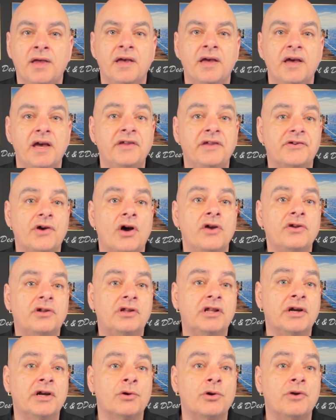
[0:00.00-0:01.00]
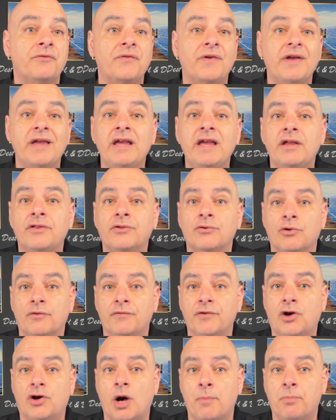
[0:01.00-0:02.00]
It's unclear if either
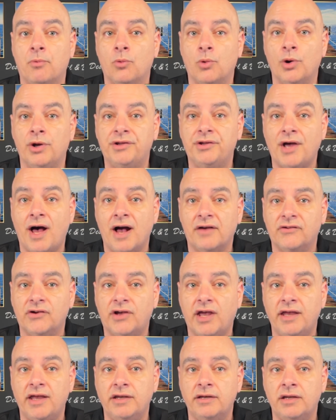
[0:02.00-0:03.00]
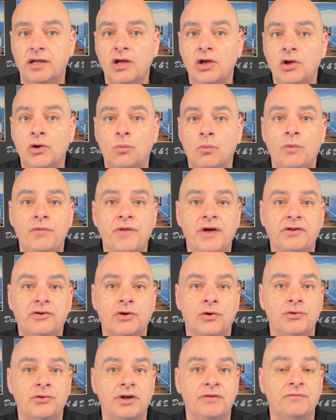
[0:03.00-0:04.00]
of the couple were intoxicated when they
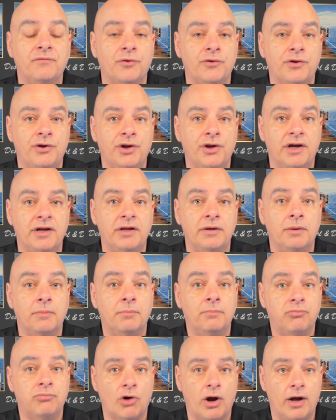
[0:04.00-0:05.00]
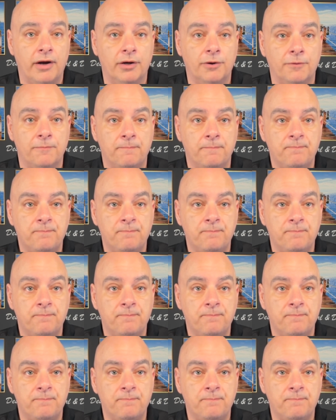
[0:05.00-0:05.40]
turned in for the night prior.